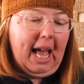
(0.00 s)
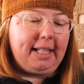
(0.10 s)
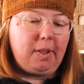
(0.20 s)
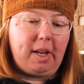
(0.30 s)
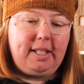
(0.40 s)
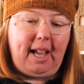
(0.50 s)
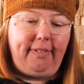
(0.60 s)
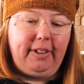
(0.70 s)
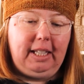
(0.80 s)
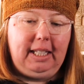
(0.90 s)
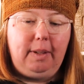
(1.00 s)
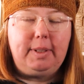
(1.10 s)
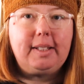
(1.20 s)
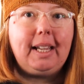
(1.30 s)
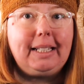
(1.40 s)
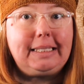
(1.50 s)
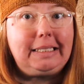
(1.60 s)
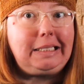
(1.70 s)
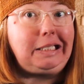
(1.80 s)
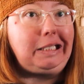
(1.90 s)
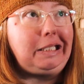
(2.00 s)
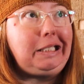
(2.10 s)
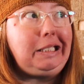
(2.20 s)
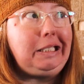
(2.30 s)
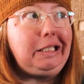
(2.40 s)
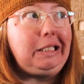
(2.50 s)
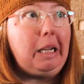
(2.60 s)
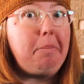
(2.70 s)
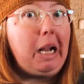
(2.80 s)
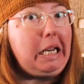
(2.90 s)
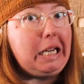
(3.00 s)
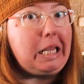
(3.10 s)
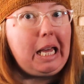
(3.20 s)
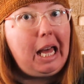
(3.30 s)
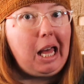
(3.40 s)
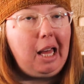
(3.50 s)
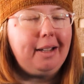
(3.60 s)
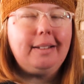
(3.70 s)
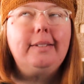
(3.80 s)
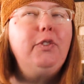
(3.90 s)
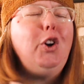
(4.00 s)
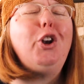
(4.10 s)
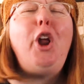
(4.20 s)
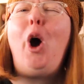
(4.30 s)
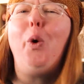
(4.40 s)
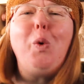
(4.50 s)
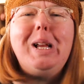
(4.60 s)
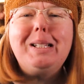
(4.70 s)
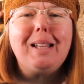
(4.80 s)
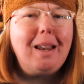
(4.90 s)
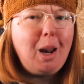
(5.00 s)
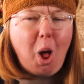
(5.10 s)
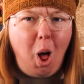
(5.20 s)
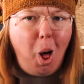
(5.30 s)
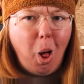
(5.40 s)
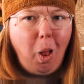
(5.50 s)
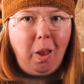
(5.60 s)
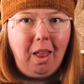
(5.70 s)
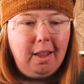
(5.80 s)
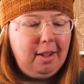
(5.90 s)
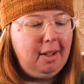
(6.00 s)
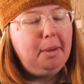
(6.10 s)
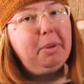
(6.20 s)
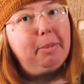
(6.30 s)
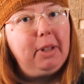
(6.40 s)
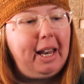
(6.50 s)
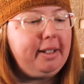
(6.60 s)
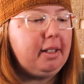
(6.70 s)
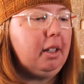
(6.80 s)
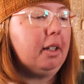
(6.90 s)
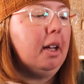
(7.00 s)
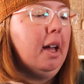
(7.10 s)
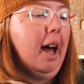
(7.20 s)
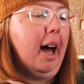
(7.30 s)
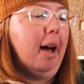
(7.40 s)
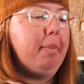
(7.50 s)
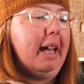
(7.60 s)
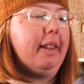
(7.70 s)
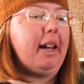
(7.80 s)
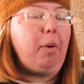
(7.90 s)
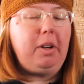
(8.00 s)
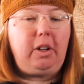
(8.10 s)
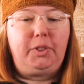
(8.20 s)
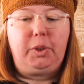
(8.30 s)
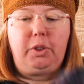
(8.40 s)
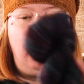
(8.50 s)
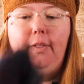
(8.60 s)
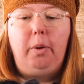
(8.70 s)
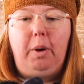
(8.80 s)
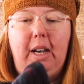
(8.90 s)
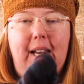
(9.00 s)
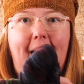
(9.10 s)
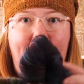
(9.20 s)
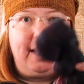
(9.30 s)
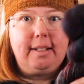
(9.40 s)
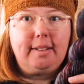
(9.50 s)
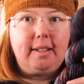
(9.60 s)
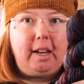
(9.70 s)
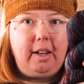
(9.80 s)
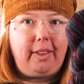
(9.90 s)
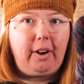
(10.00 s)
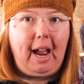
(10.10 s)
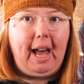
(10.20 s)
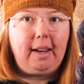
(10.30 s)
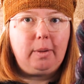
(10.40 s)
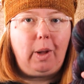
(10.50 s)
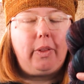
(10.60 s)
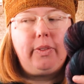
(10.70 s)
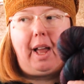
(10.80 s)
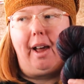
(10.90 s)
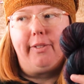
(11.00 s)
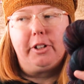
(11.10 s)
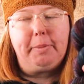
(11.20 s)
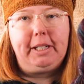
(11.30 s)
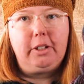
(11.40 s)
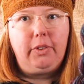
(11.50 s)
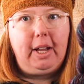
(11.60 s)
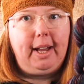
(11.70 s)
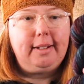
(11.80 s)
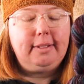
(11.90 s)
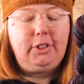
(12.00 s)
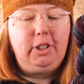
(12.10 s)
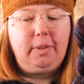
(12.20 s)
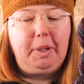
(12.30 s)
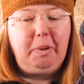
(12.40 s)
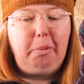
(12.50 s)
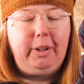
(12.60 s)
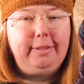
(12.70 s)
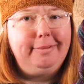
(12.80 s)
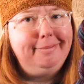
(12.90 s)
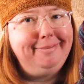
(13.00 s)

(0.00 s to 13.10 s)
And so I definitely was like, oh, I might need that for no reason at all. But I'm glad I did look. And then I wanted to also, Tova wanted a hat, another hat. Well, I offered to make Tova a hat. She didn't really want one.